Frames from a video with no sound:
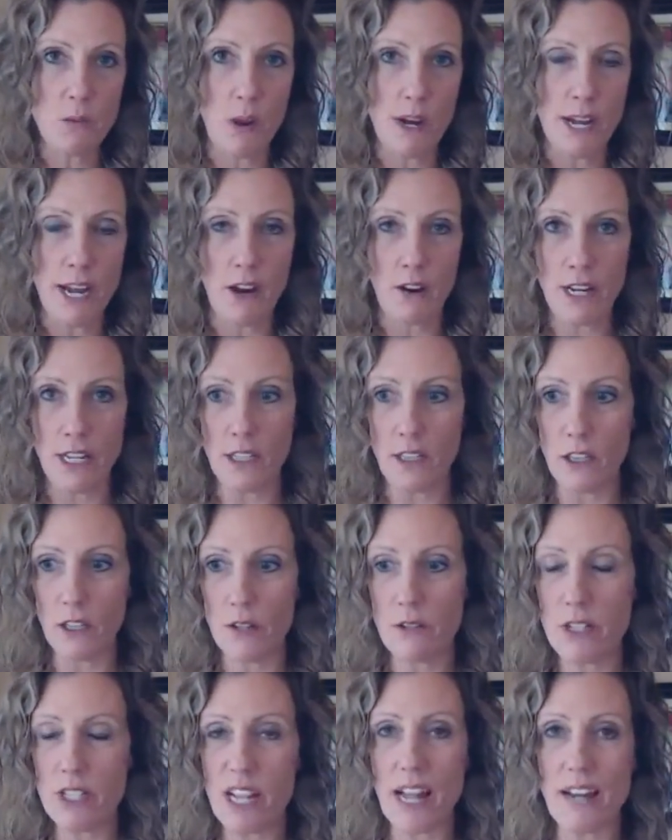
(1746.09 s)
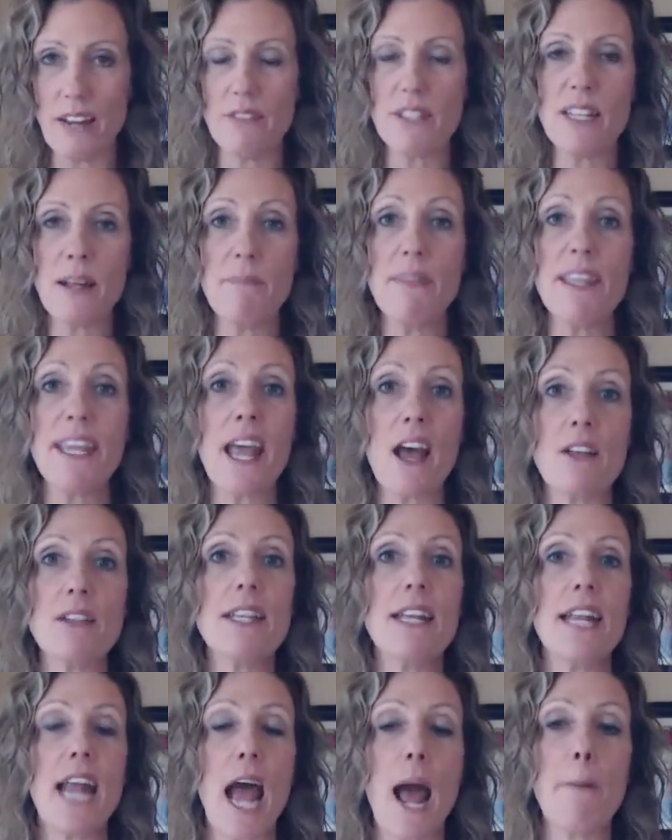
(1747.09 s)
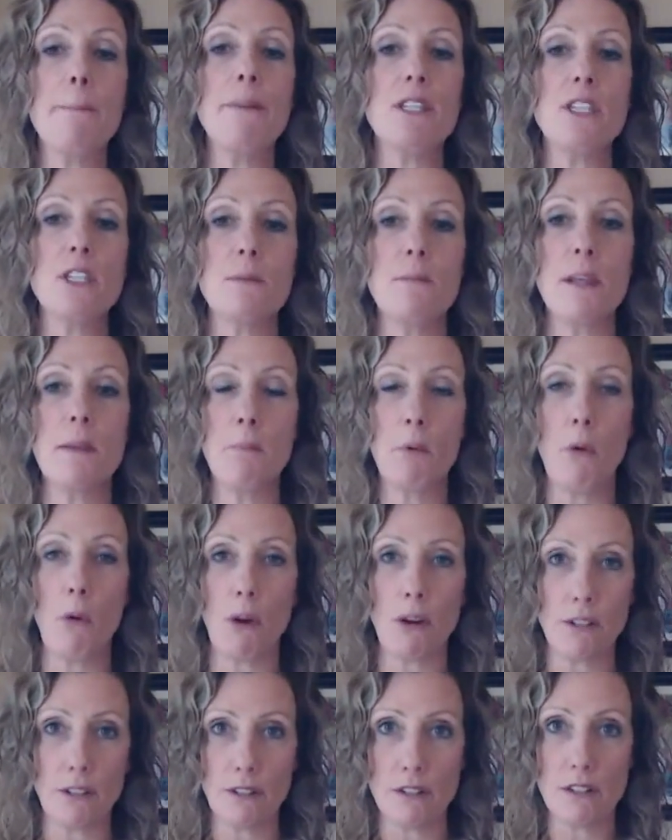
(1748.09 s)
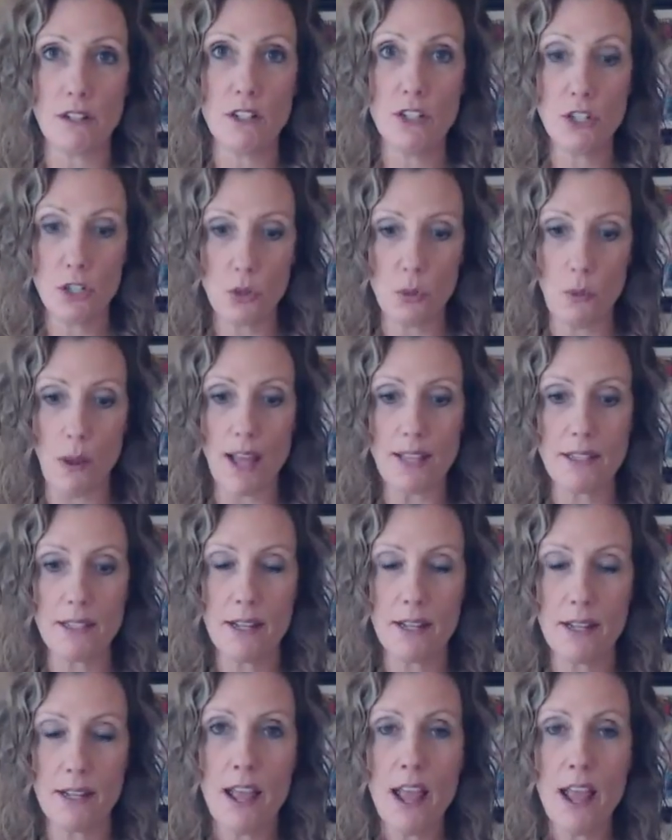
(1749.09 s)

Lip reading: one area and lose sight of something else that happens to be important to us.